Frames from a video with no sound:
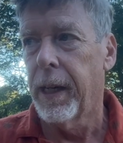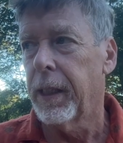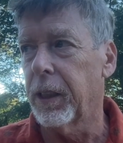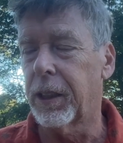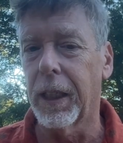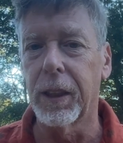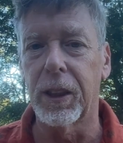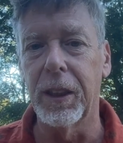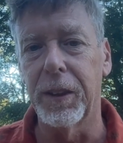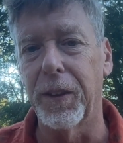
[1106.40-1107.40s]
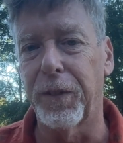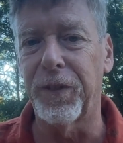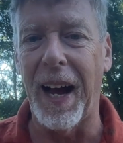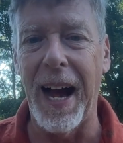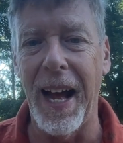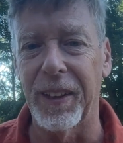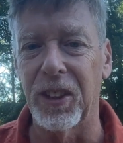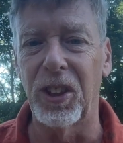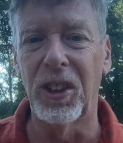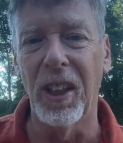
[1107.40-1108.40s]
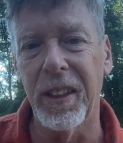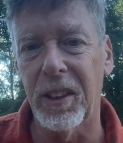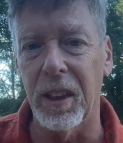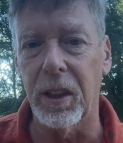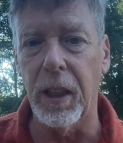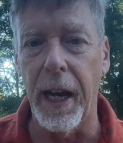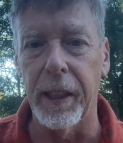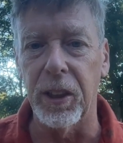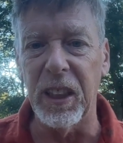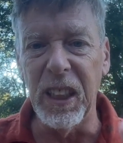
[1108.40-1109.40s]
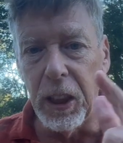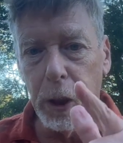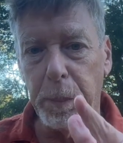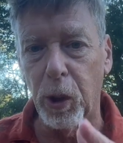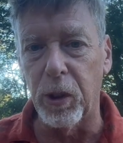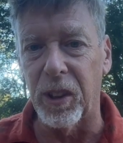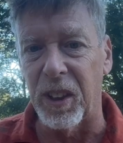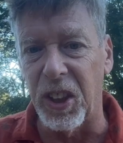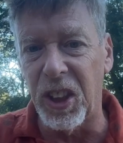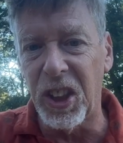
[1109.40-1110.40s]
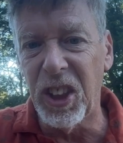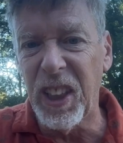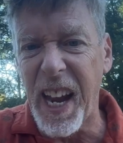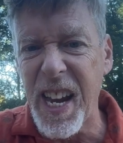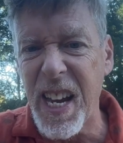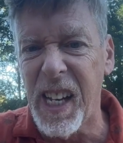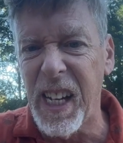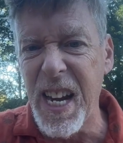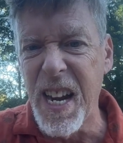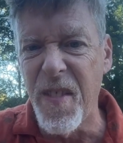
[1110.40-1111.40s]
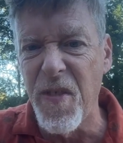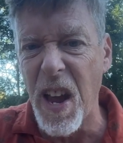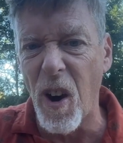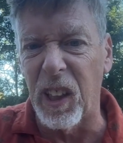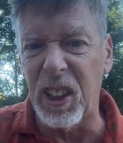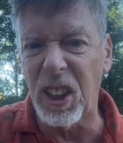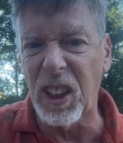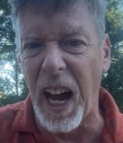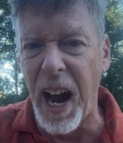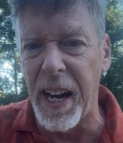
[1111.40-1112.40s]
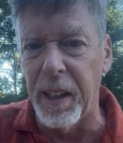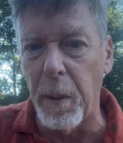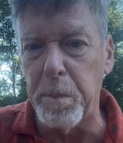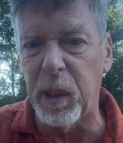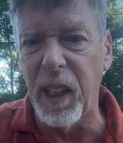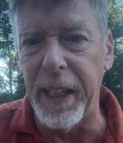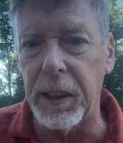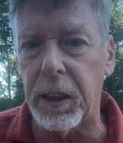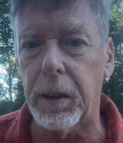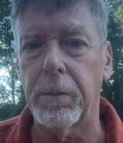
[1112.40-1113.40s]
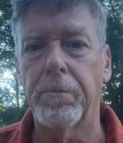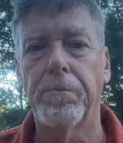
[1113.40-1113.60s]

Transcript: He says he defines justice as each person staying in their assigned place.